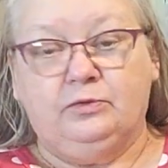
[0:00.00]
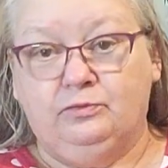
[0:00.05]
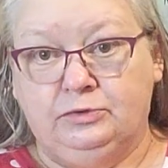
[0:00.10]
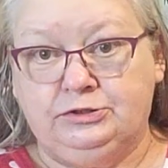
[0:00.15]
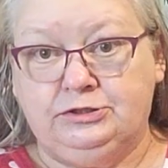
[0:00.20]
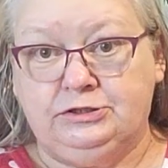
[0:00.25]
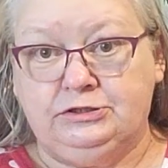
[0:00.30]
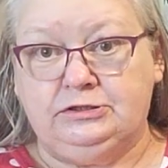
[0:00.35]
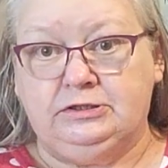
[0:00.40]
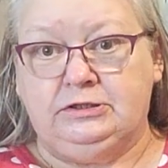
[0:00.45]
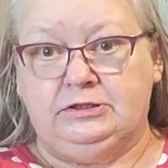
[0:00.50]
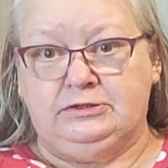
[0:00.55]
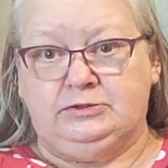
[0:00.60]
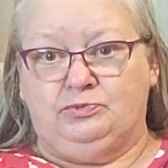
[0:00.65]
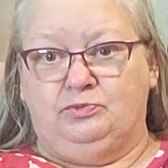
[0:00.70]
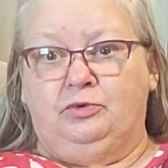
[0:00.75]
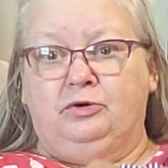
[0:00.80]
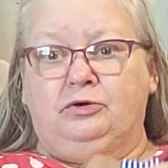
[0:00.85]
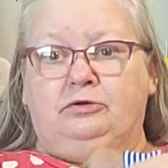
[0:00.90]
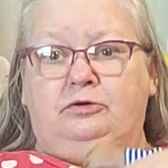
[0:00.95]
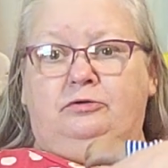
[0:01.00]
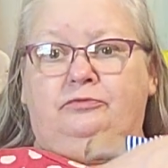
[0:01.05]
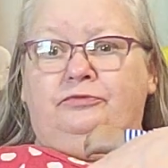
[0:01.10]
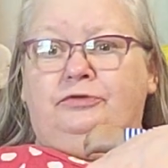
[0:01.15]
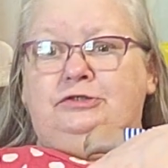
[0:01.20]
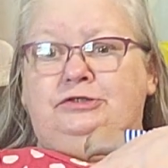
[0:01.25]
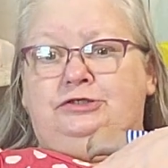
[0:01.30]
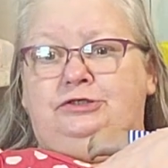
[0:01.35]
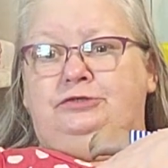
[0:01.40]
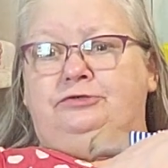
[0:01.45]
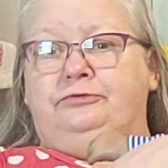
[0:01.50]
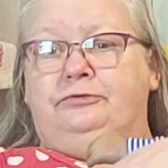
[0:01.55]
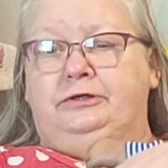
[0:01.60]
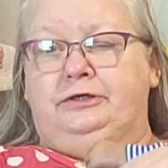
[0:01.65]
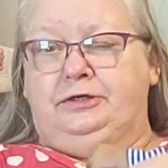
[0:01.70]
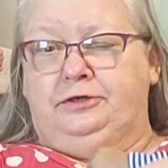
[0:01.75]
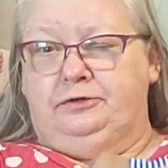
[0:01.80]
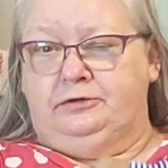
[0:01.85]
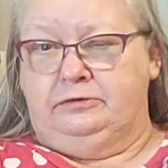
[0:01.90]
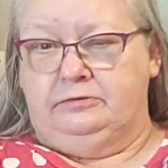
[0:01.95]
which it does work on the
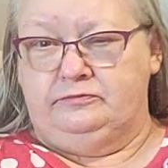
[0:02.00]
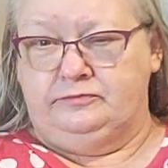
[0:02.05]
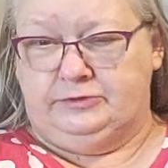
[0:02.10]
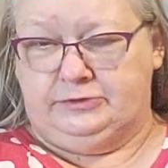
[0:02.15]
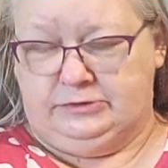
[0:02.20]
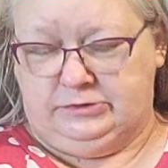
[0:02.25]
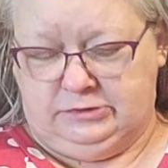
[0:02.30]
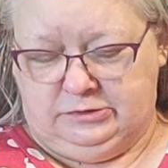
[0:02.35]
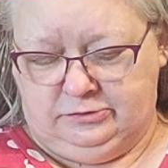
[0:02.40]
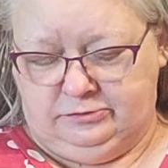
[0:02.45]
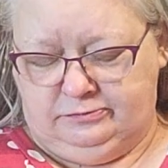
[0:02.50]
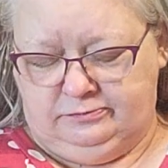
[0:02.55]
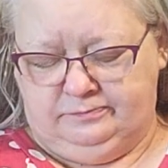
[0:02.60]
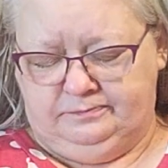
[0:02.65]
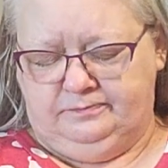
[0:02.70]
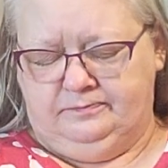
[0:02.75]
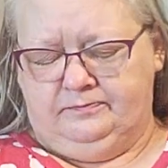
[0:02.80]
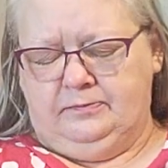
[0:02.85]
jittery nerves too.